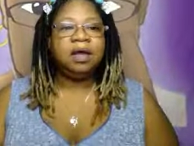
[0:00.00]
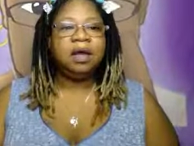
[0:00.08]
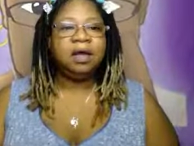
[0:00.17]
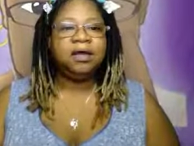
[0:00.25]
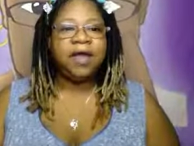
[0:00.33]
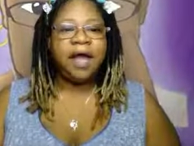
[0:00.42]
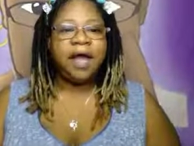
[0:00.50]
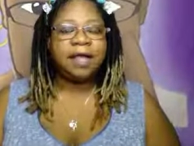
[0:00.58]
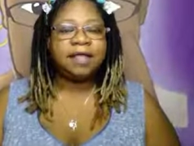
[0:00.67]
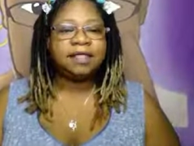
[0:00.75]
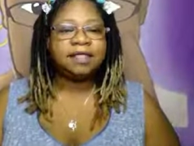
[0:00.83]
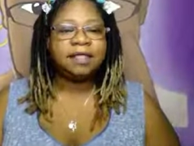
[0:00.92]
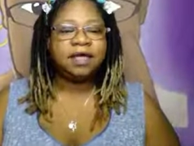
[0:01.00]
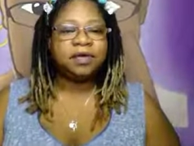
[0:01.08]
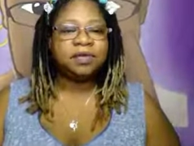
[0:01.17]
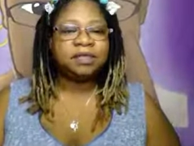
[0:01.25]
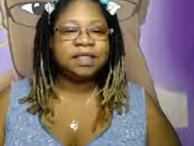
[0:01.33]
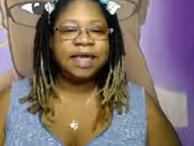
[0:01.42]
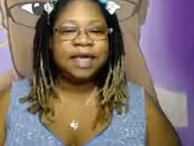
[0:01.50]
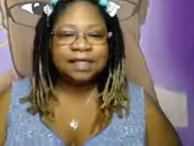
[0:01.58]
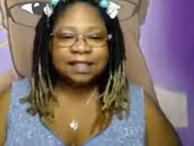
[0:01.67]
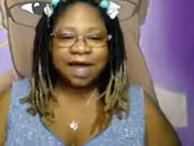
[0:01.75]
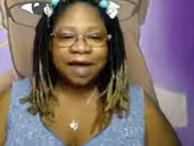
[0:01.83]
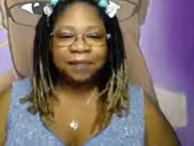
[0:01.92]
Okay, so today's
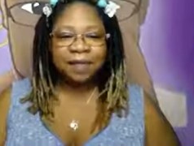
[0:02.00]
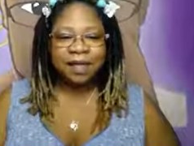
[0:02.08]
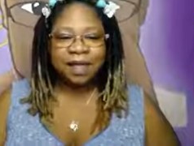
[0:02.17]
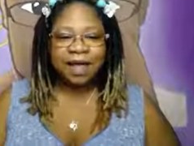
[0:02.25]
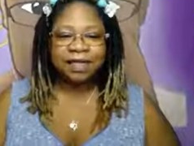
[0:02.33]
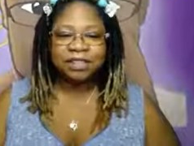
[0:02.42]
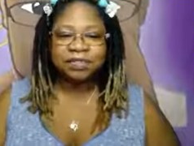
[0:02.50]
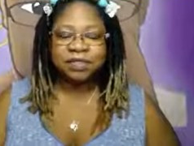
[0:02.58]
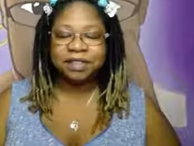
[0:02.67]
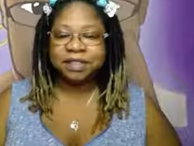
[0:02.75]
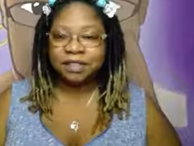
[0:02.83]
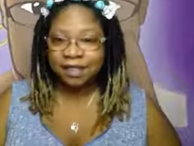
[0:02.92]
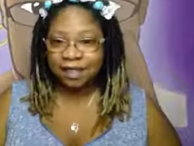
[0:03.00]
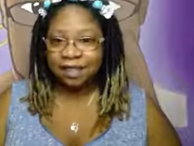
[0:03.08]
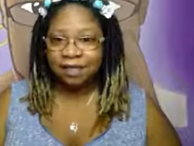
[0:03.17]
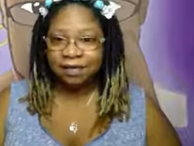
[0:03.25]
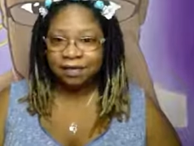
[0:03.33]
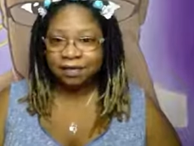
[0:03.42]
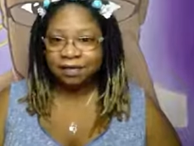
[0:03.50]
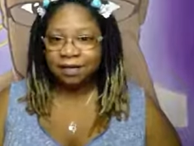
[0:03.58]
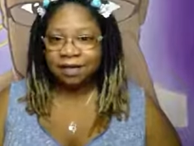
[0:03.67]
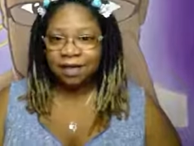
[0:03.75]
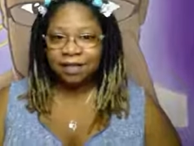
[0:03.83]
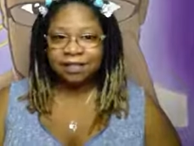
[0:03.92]
topic, as you can see,
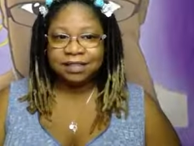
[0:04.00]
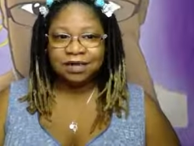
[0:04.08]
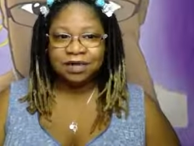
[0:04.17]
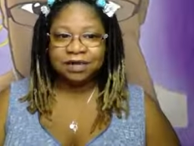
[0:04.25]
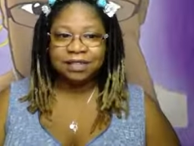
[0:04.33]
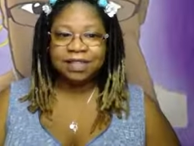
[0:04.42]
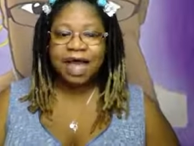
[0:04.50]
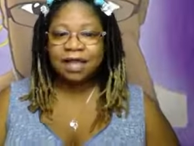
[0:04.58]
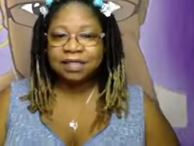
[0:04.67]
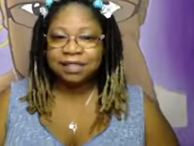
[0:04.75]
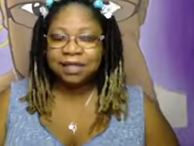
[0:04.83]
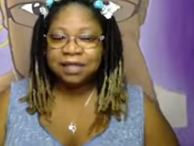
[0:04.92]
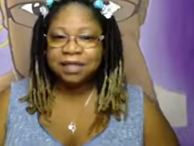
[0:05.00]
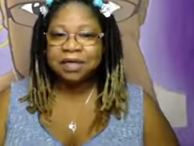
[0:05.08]
is called toxic